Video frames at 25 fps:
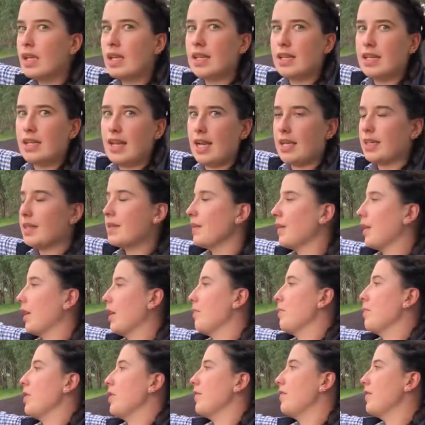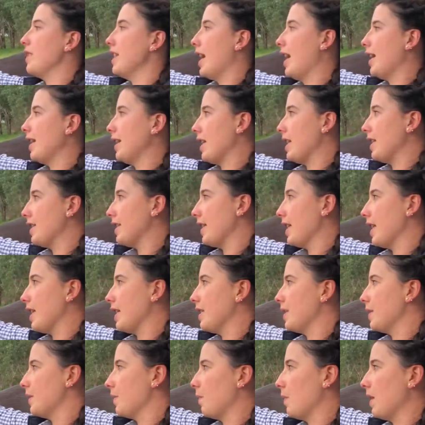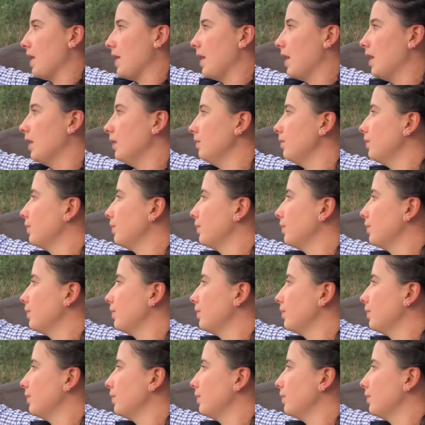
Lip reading: Next, we're going to move down into his wither.